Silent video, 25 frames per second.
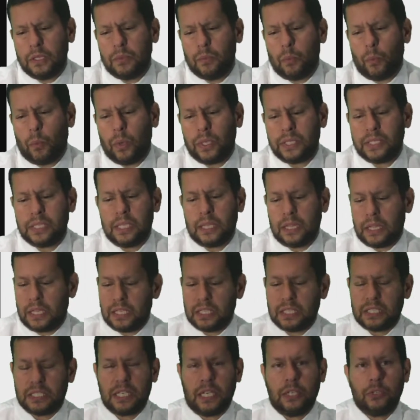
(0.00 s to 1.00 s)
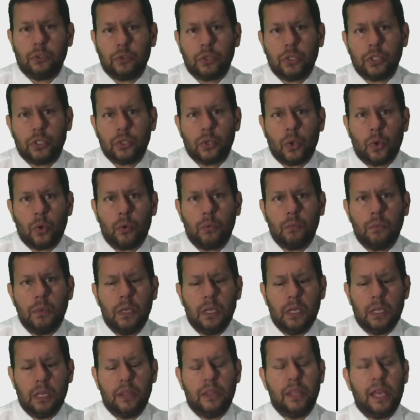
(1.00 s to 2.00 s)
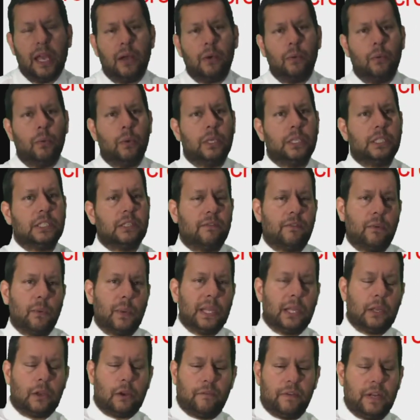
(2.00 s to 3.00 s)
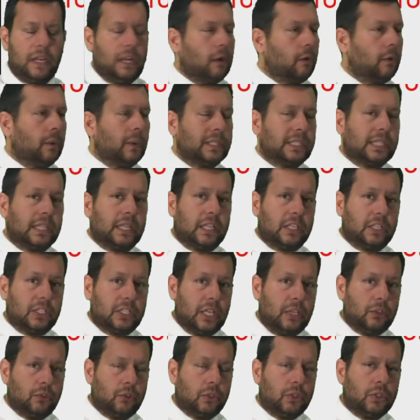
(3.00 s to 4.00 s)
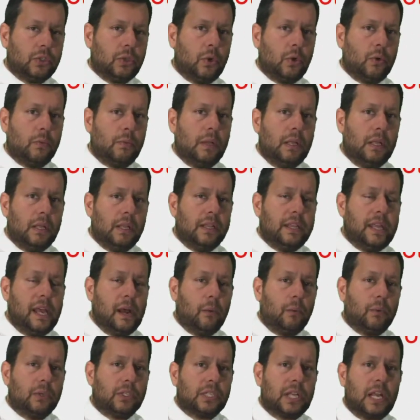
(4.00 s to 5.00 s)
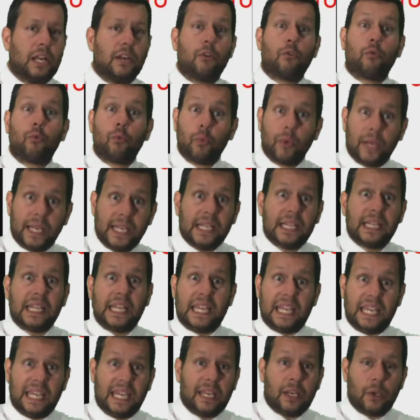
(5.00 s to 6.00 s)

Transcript: was it the centrosome that was, if we look over here, was it the centrosome that was kind of reeling